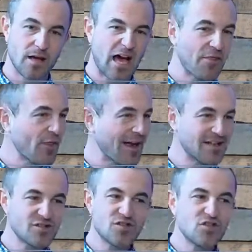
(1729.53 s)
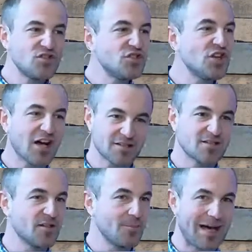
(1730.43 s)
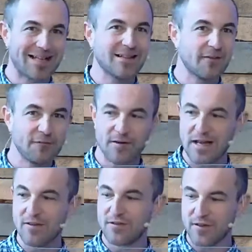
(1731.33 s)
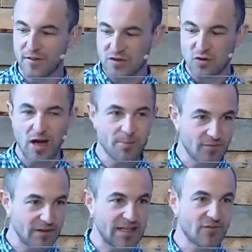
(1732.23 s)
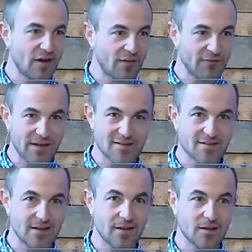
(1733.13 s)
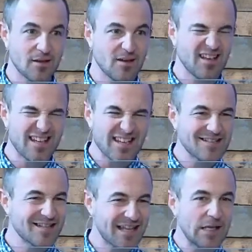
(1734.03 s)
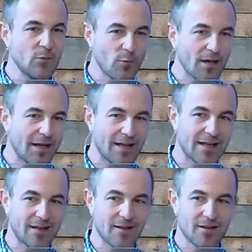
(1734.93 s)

And that is just the battle of faith that the tribe of Levi are facing. Is he really?